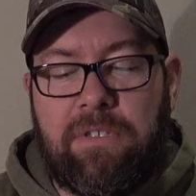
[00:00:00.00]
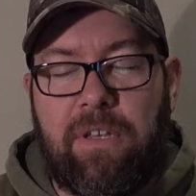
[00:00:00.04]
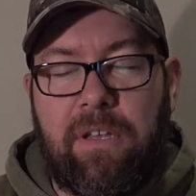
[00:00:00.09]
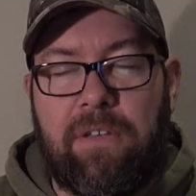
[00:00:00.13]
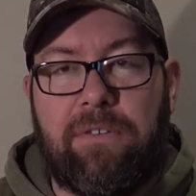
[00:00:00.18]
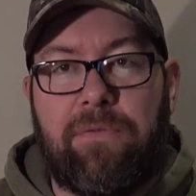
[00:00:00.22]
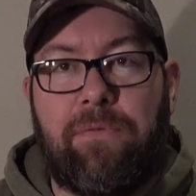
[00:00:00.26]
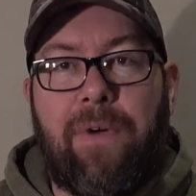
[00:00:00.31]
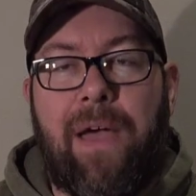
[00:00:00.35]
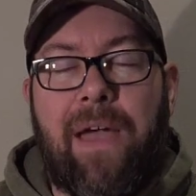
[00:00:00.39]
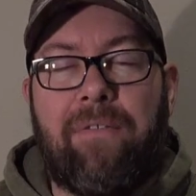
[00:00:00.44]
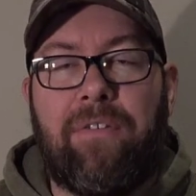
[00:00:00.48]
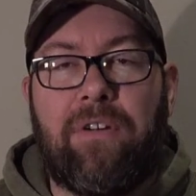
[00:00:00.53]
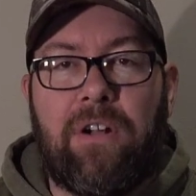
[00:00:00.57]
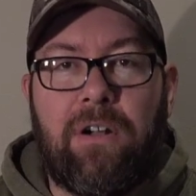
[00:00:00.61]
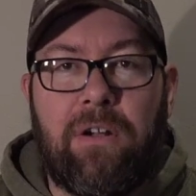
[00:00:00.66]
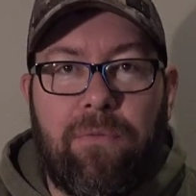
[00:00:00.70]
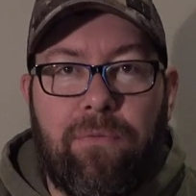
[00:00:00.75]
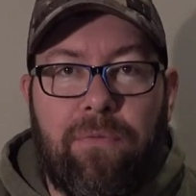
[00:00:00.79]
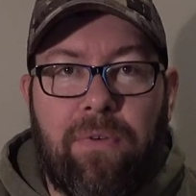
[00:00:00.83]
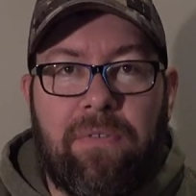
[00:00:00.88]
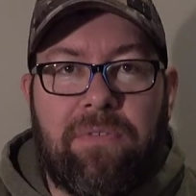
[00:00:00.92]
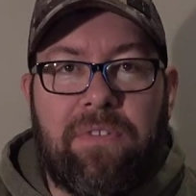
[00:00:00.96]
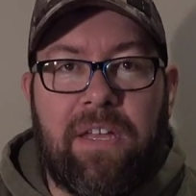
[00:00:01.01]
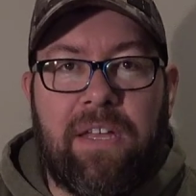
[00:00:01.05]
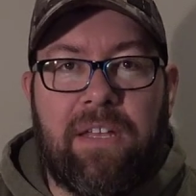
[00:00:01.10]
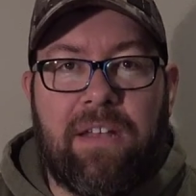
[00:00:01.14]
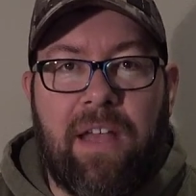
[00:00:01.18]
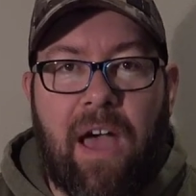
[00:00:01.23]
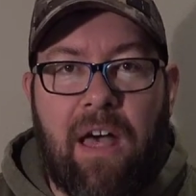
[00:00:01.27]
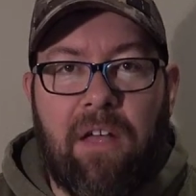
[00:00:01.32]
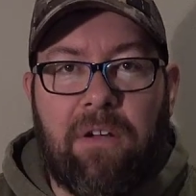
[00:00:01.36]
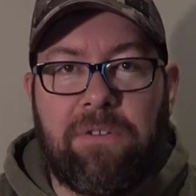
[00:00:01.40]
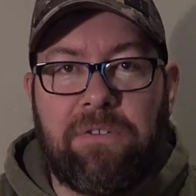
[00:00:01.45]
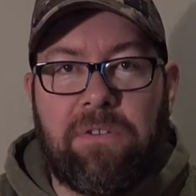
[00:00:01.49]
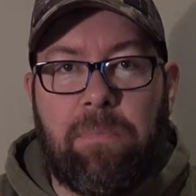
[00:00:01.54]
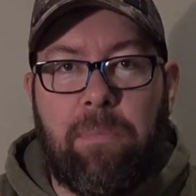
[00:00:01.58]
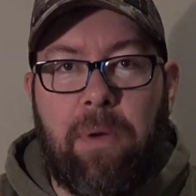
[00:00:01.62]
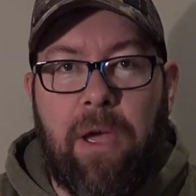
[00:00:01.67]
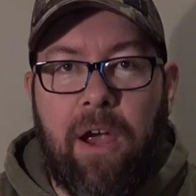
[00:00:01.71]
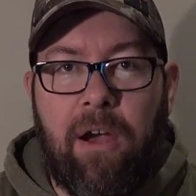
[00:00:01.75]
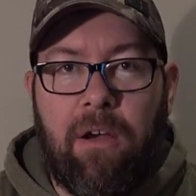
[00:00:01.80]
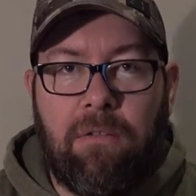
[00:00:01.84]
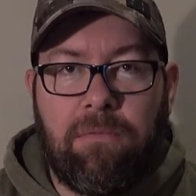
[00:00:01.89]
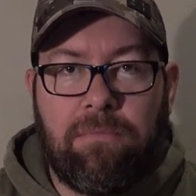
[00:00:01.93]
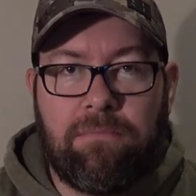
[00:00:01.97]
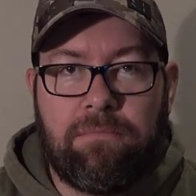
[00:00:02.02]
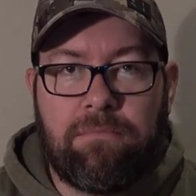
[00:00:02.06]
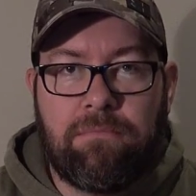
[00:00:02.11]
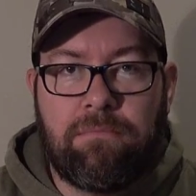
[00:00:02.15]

is $515 a pair.